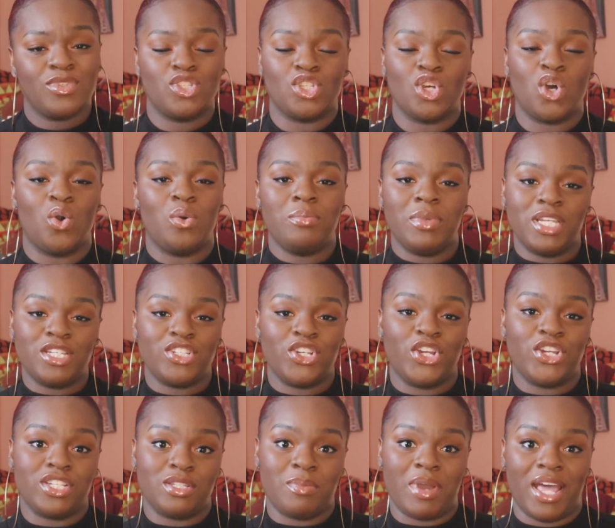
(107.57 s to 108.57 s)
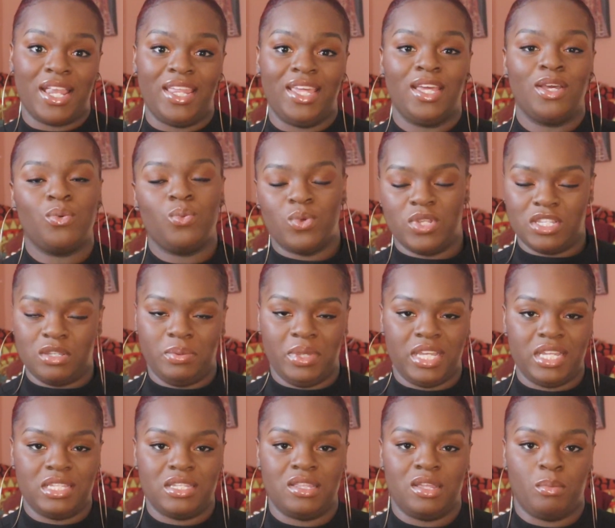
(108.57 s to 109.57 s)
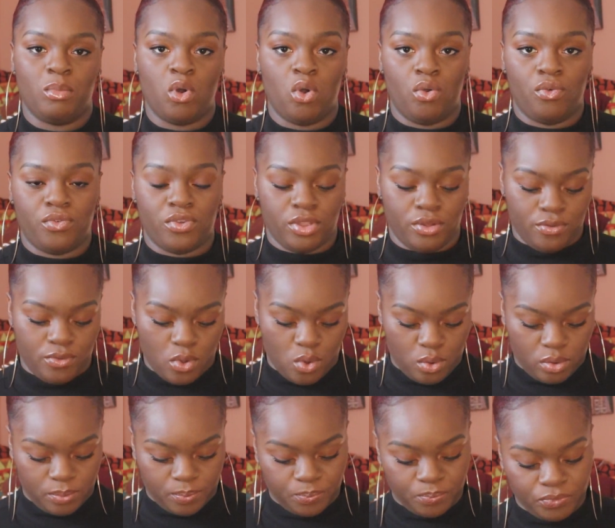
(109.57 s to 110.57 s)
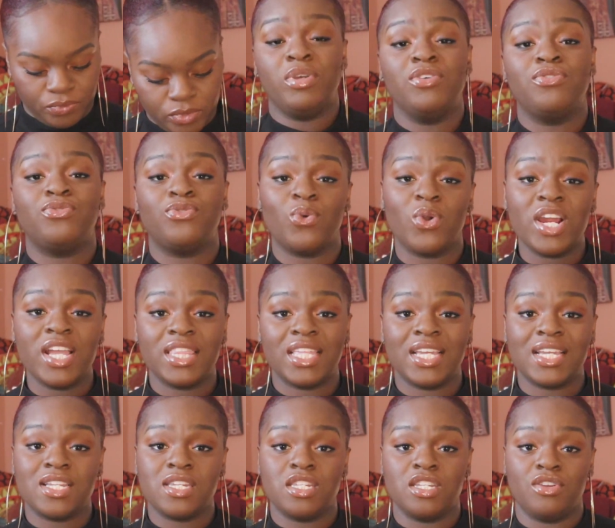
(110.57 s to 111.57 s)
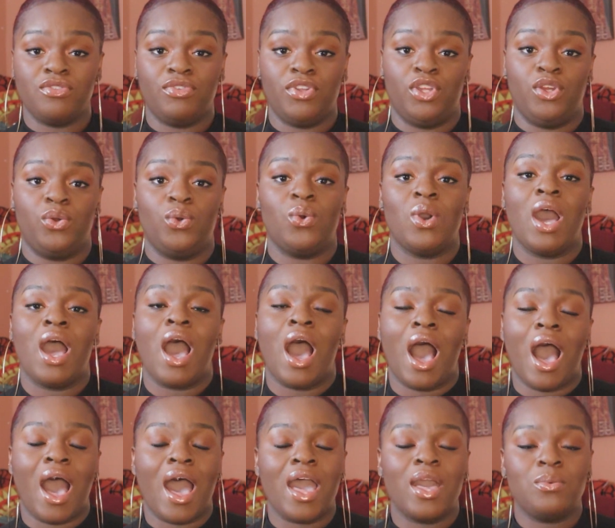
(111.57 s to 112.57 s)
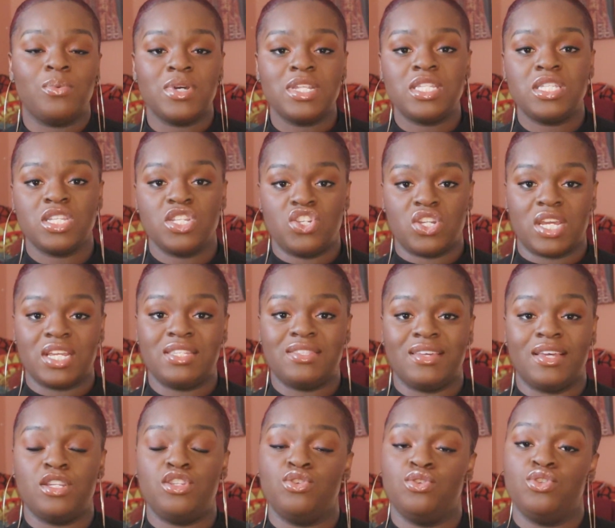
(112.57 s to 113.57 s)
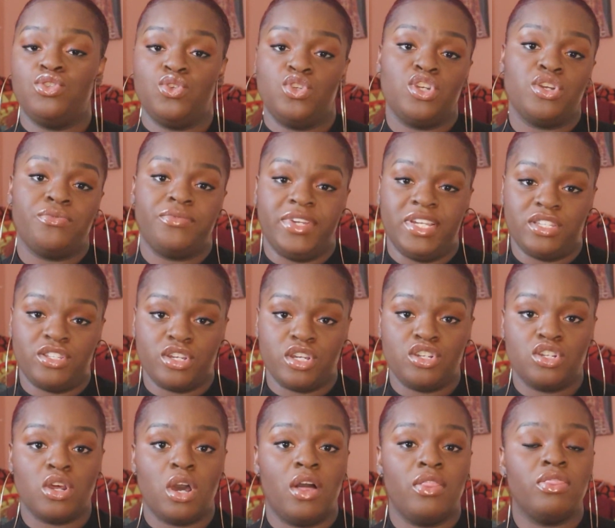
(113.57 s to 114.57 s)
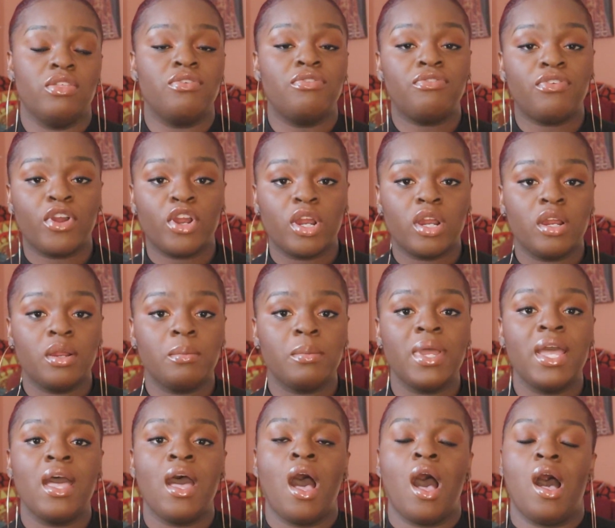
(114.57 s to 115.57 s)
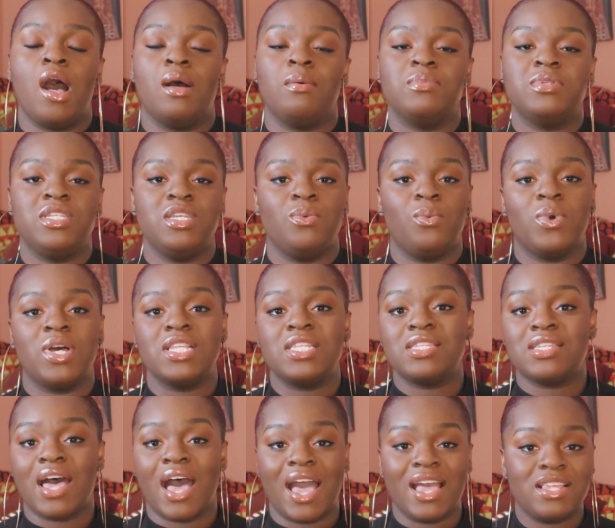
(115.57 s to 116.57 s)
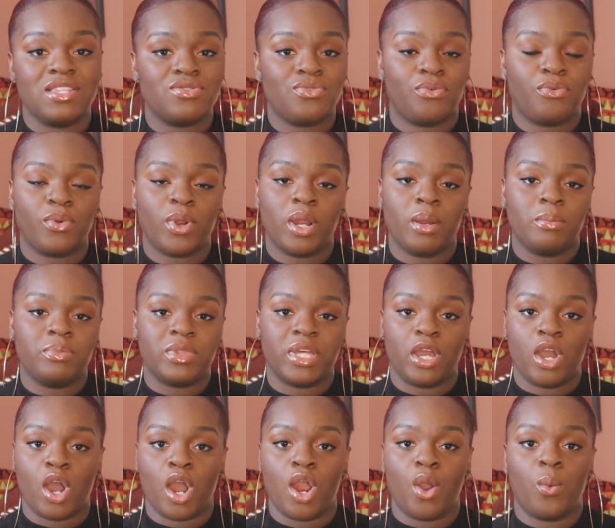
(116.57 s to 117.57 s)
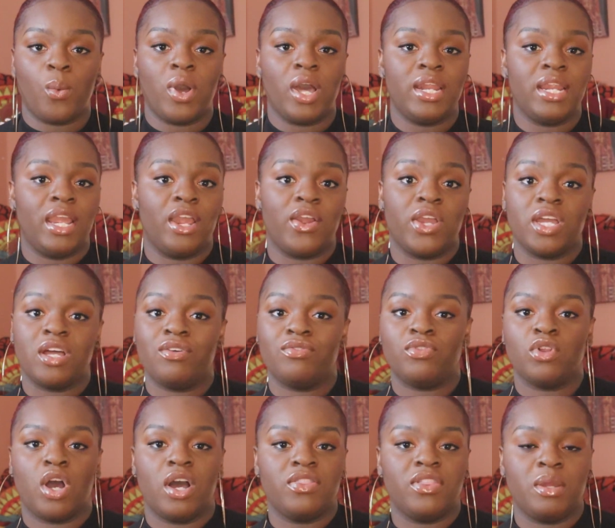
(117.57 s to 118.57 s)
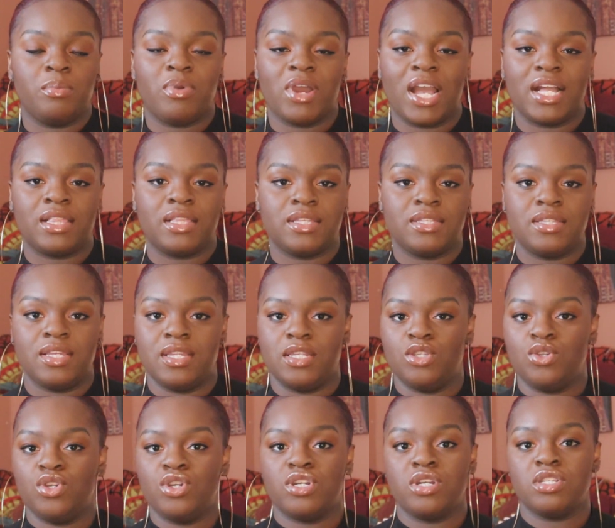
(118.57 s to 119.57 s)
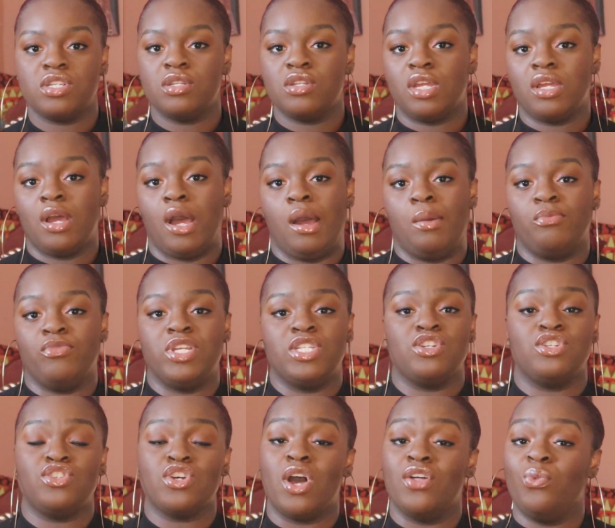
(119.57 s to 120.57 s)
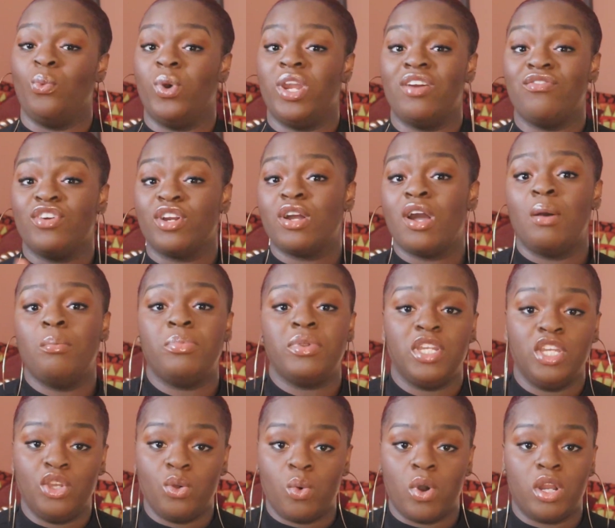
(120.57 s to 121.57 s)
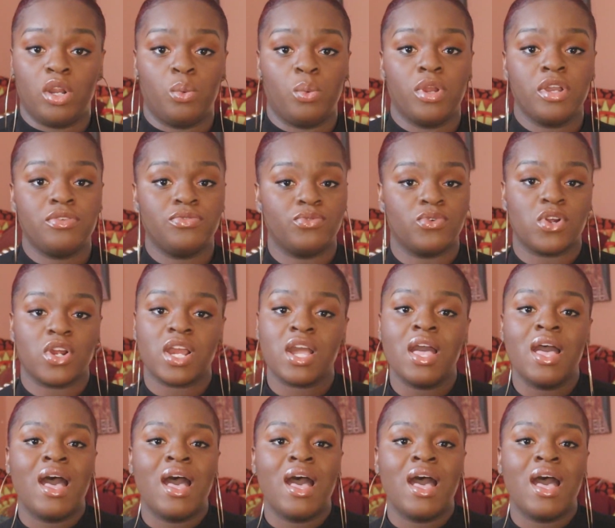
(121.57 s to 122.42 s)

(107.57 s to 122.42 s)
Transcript: So make sure you're smiling when speaking to them over the phone. Before the interview, I would suggest that you do your research on the firm, see what size firm they are, what area of law they practice in, do your research on whatever company you want to work for.